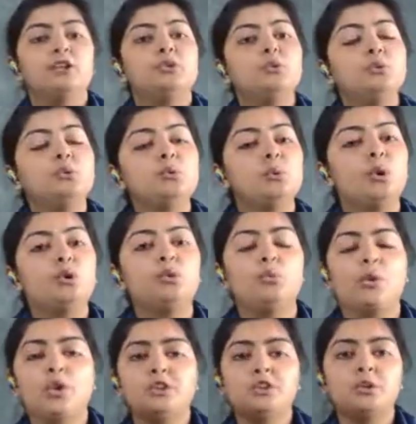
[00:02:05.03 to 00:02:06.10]
Do
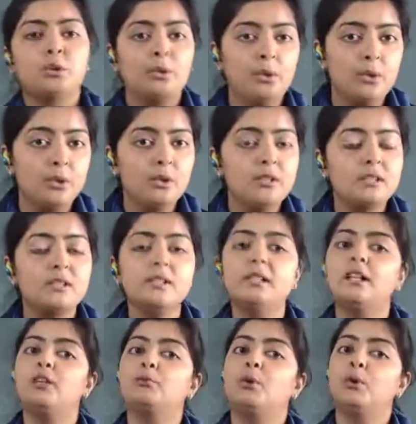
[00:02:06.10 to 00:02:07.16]
not wash clothes
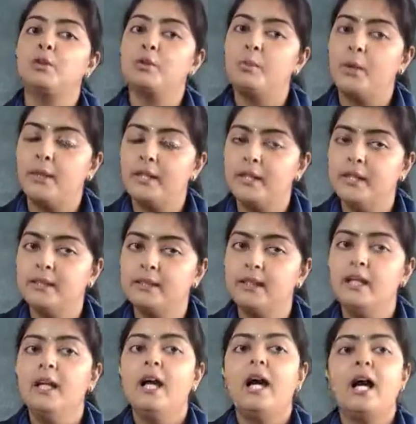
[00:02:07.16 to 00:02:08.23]
near water bodies
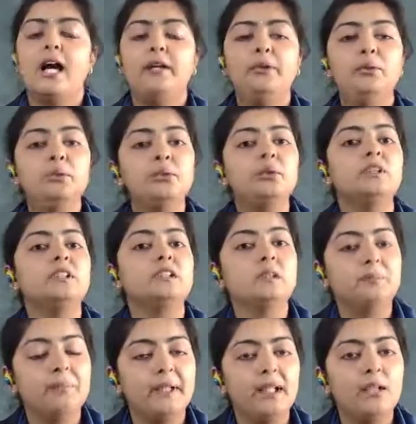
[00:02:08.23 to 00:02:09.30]
and do not
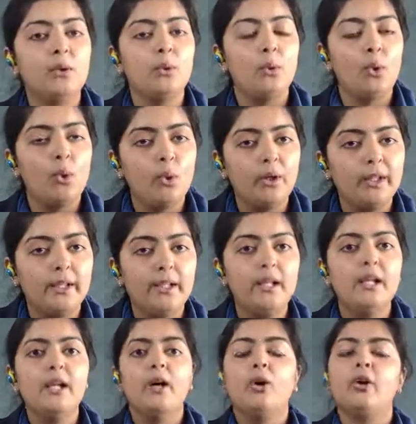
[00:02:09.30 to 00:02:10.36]
spill
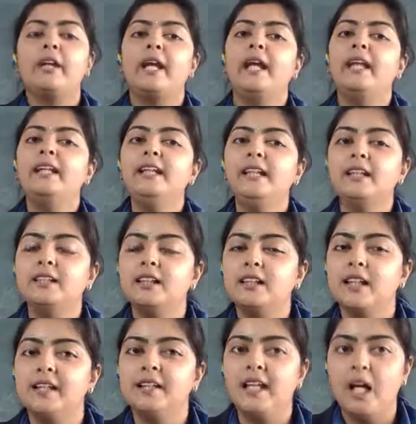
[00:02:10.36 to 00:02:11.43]
oil or any other
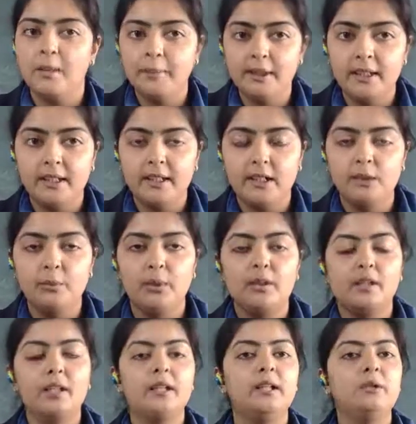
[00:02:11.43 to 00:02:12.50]
contaminated
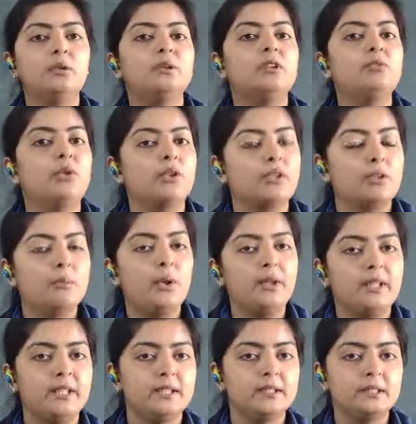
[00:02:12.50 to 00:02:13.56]
water into the water
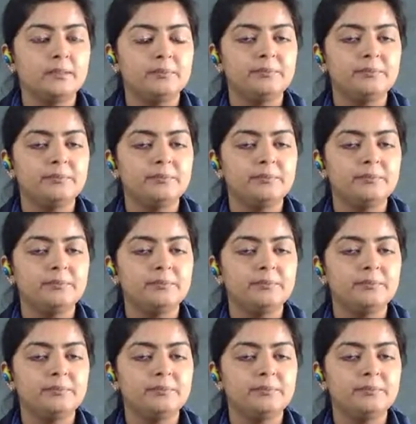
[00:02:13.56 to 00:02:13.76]
bodies.